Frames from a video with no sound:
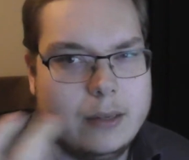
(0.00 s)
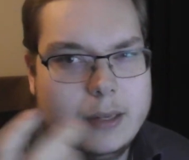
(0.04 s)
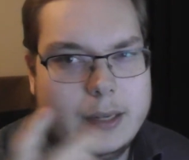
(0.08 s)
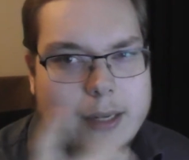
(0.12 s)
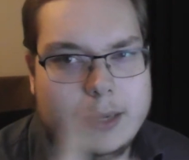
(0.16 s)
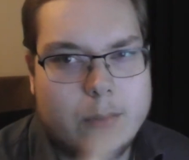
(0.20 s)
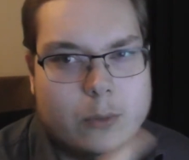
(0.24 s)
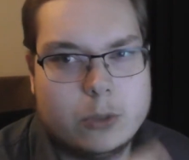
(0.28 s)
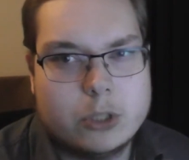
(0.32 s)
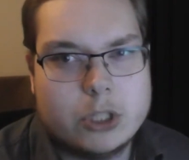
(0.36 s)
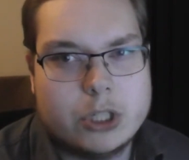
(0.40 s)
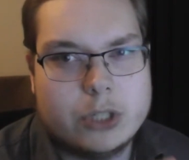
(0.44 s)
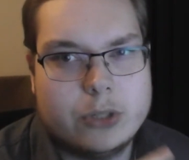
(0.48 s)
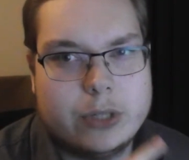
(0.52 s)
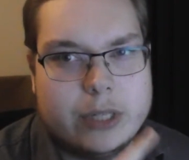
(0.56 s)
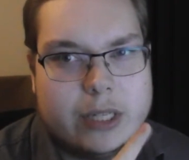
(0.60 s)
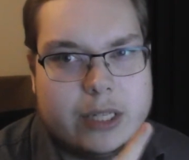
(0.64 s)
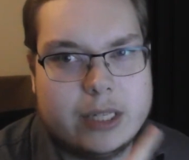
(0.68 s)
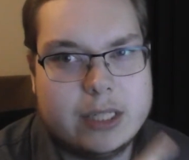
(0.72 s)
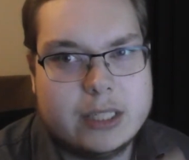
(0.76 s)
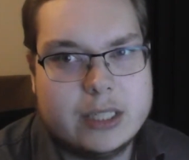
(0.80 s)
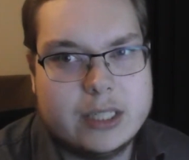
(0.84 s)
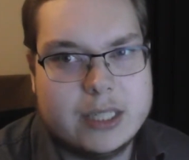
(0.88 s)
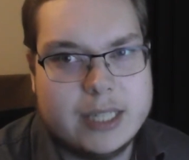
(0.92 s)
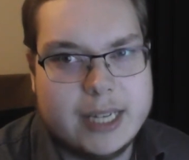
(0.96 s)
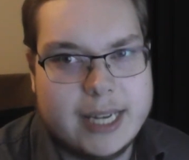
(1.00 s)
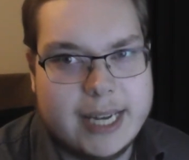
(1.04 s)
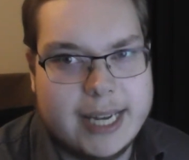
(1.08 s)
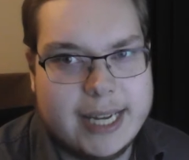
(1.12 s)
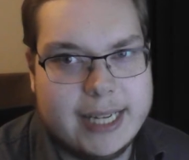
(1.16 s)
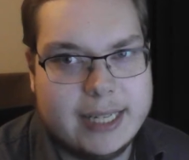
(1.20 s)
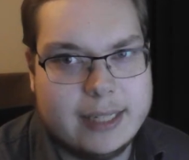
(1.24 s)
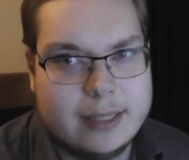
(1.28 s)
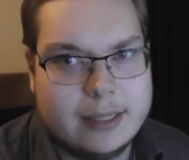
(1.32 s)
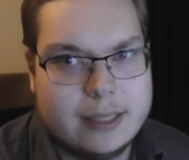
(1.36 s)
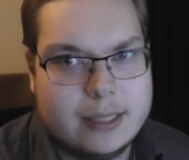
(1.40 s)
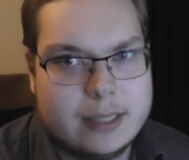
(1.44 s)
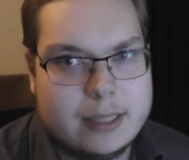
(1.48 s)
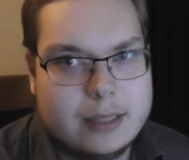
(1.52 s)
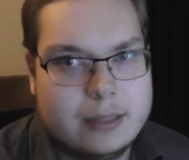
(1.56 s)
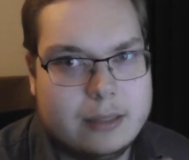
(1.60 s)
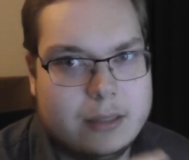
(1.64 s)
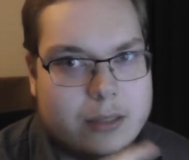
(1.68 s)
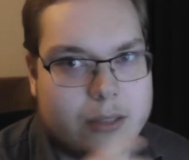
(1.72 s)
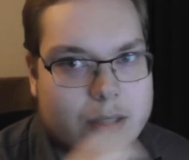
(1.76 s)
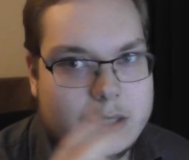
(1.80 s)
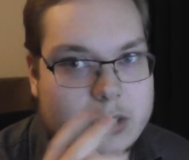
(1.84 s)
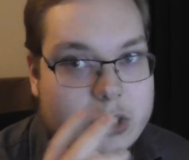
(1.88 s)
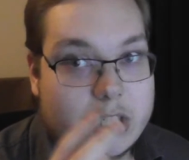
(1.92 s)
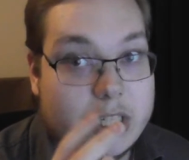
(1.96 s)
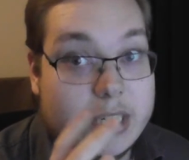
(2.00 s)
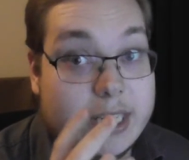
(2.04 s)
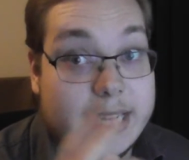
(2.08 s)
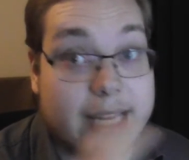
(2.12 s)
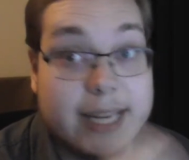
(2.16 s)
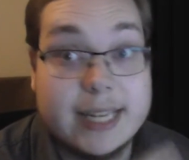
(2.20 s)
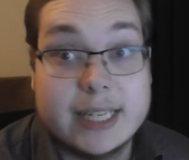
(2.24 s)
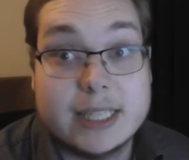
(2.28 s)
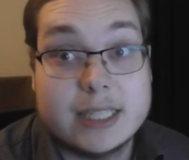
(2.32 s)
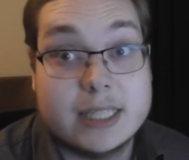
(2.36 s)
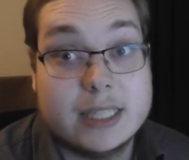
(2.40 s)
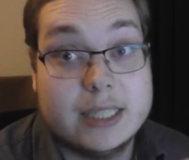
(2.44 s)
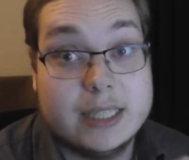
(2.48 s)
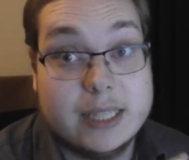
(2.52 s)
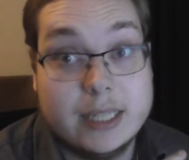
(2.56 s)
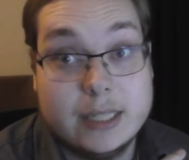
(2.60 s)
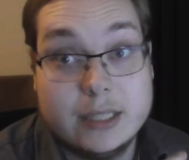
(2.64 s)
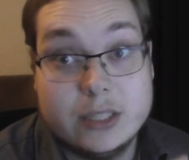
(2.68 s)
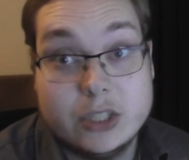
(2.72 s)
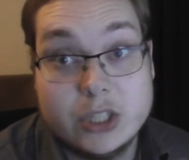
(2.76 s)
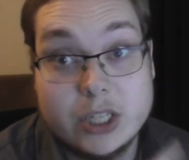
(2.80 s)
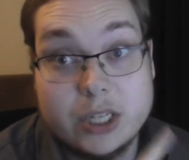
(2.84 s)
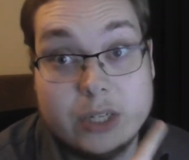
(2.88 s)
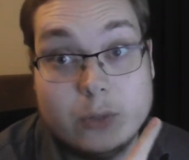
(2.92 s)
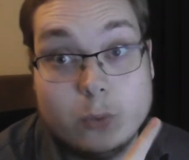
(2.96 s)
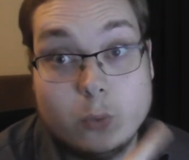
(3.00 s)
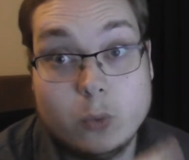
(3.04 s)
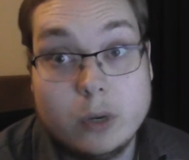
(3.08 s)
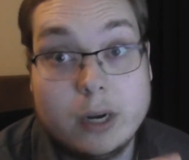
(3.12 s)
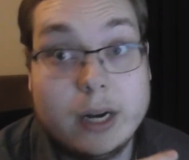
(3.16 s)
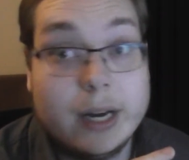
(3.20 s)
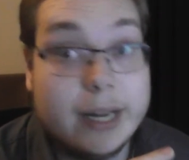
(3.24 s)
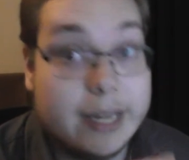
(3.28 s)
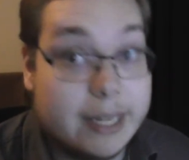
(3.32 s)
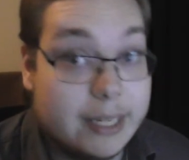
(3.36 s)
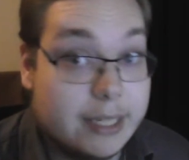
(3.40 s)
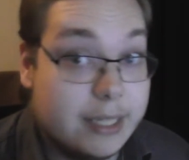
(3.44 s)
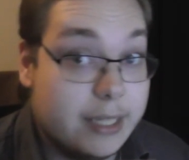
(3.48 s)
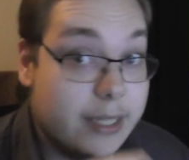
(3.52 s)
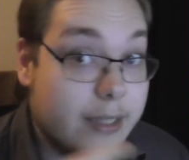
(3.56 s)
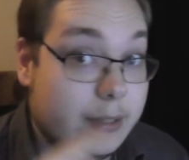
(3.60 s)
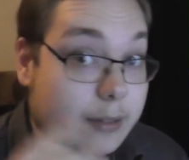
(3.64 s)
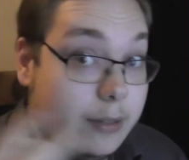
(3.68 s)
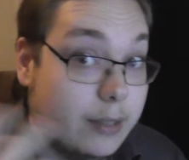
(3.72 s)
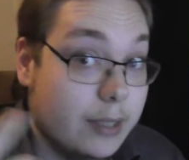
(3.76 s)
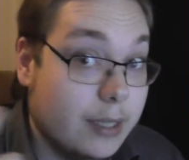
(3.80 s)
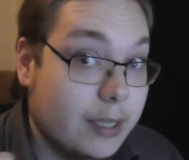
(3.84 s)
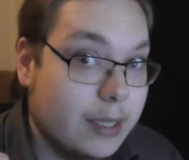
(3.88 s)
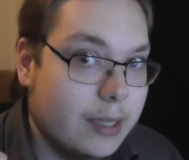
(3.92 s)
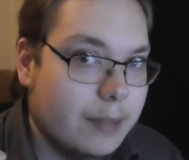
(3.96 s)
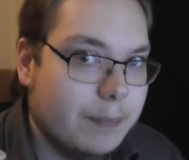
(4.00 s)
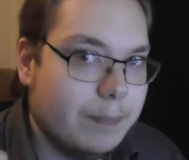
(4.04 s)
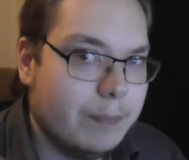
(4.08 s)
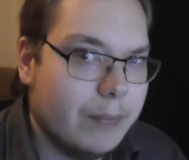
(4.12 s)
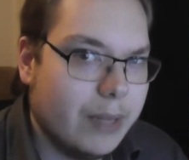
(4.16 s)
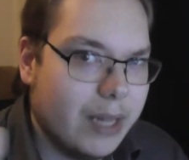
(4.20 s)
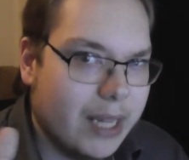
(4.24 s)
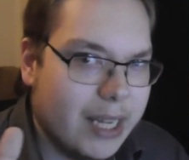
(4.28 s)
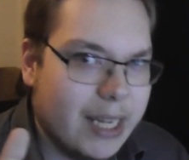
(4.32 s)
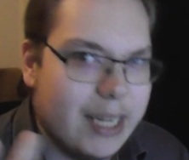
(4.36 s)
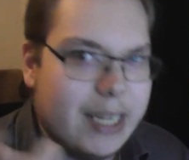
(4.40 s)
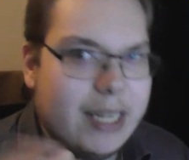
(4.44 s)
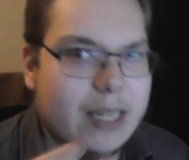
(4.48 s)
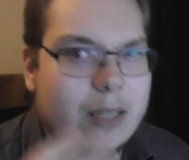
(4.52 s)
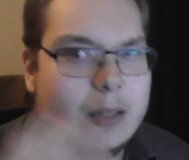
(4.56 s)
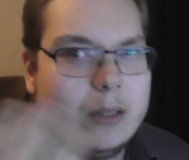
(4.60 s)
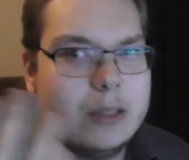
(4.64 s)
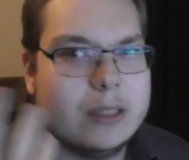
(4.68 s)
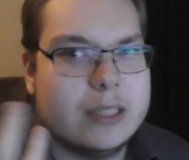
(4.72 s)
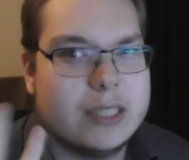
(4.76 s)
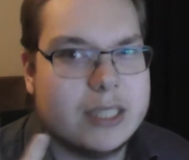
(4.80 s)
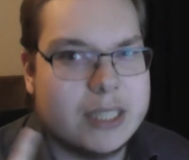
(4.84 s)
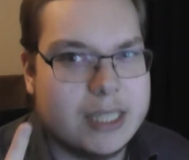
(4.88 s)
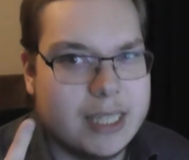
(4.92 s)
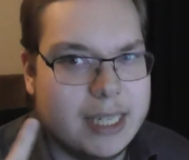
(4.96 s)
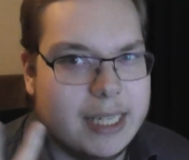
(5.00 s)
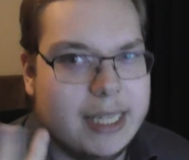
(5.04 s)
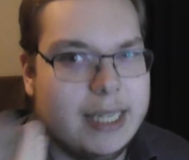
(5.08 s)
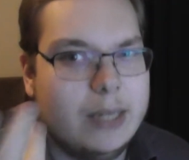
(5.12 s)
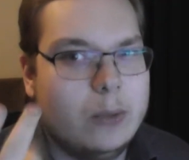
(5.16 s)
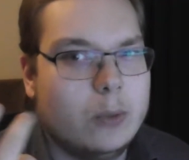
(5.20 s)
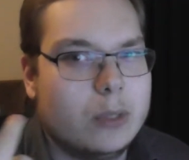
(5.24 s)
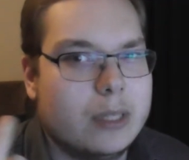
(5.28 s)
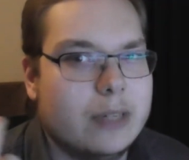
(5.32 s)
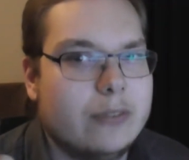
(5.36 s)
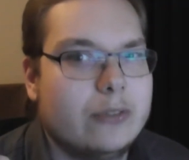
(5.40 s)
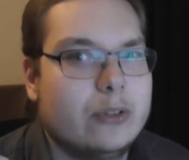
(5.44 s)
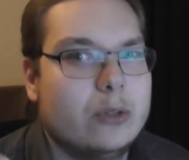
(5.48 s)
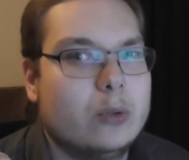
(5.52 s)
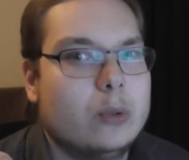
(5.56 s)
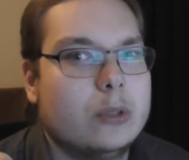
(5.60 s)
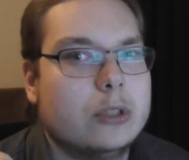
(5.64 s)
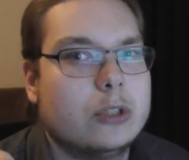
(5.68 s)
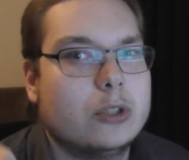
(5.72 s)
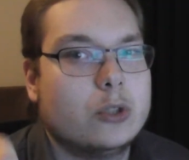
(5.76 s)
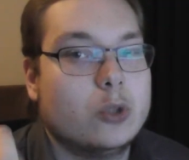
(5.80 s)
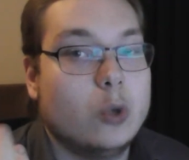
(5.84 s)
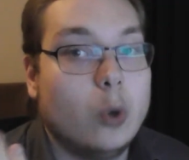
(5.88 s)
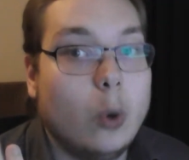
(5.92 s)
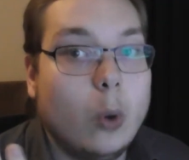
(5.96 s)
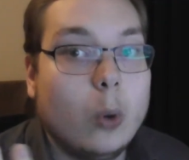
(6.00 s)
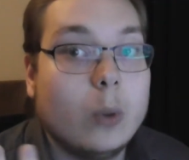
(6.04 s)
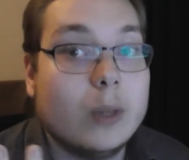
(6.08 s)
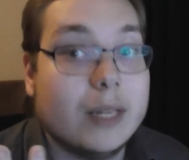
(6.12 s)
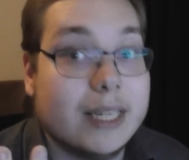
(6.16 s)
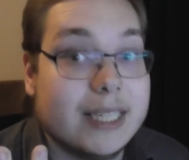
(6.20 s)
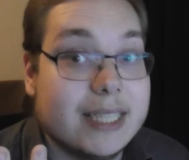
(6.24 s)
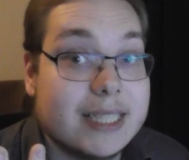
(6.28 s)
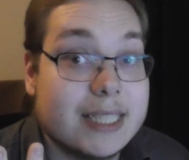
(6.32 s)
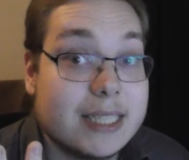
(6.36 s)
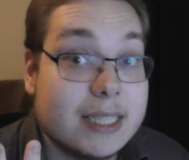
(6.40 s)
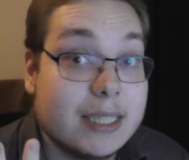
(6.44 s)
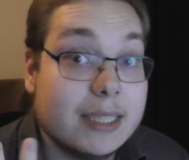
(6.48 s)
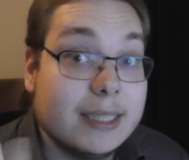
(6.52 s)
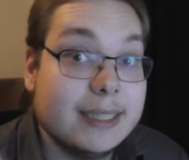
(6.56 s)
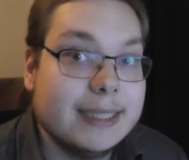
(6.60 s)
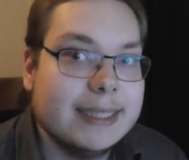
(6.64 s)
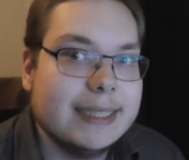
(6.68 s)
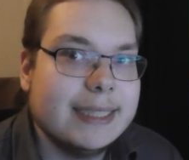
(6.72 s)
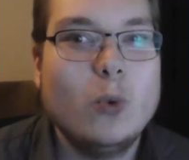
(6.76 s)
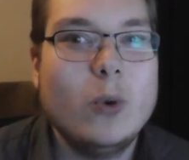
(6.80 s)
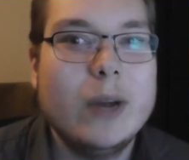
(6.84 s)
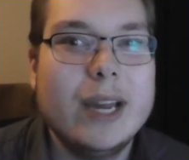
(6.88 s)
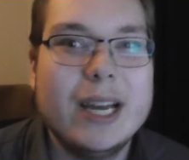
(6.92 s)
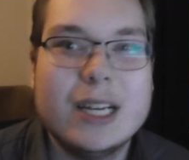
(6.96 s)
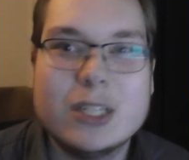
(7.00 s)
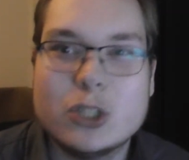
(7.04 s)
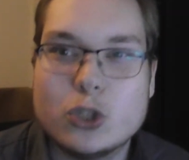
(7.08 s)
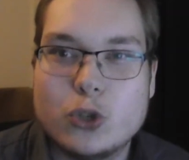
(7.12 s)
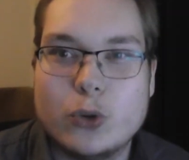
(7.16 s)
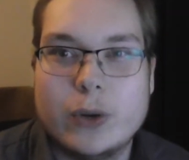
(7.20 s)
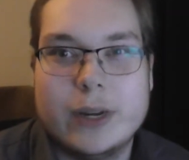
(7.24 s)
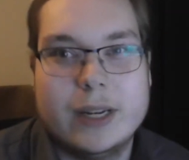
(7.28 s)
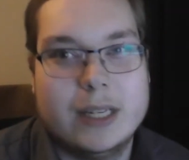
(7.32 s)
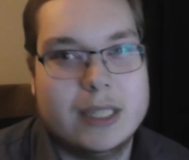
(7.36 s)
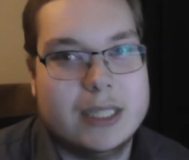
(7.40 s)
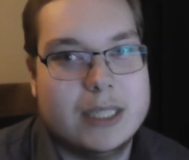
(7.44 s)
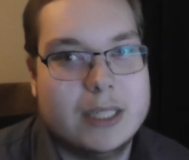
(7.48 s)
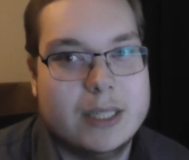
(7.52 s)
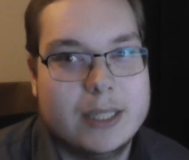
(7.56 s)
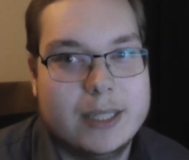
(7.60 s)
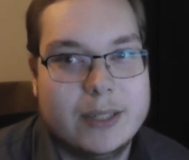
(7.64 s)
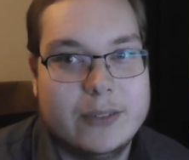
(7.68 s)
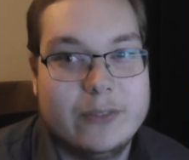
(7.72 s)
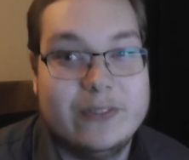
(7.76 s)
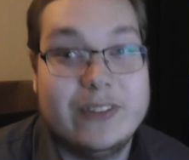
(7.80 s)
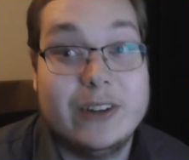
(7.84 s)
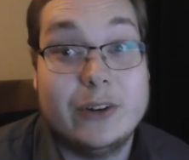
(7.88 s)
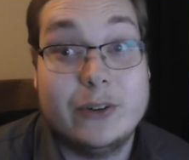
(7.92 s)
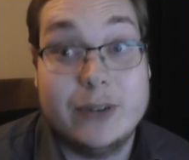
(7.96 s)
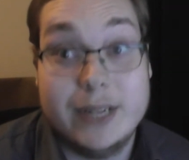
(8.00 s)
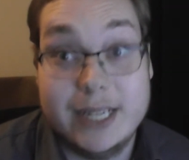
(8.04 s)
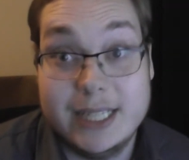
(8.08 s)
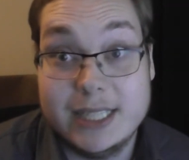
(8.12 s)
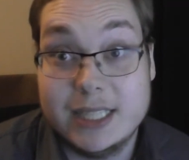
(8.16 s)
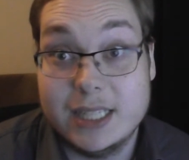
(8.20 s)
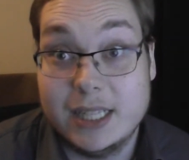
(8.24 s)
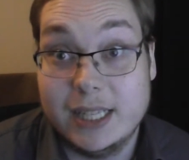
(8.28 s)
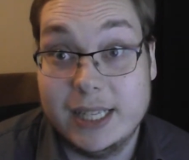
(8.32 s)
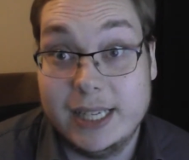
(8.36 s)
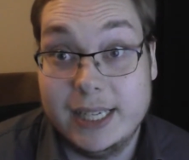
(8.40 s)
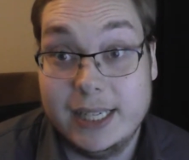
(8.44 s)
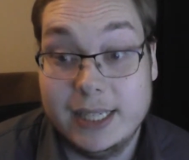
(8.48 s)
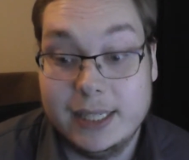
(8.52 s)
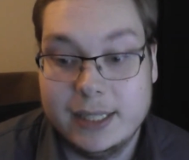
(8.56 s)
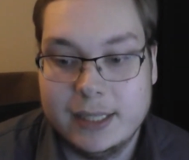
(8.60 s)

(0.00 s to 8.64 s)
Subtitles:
It was Gen X, and then Gen Y, and then Millennial, C, whatever you want to call it. We are triggered very easily.